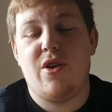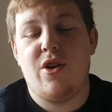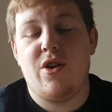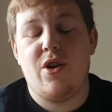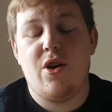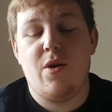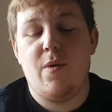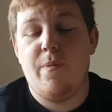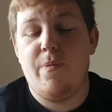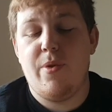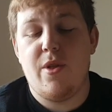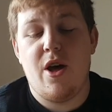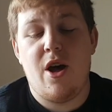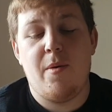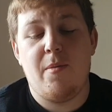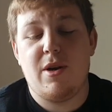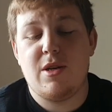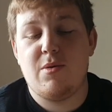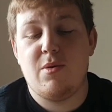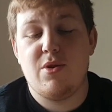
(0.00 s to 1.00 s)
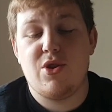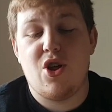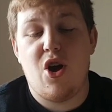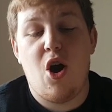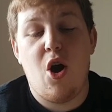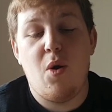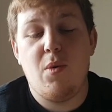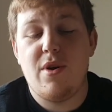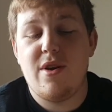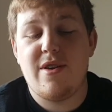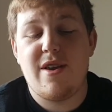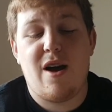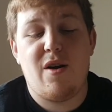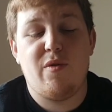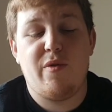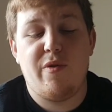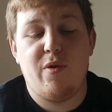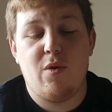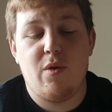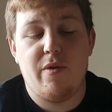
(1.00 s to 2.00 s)
You know, I suppose the only
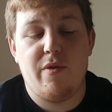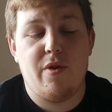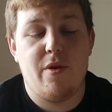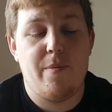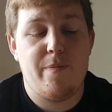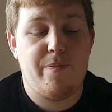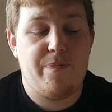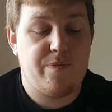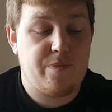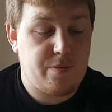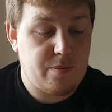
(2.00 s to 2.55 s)
downfall of them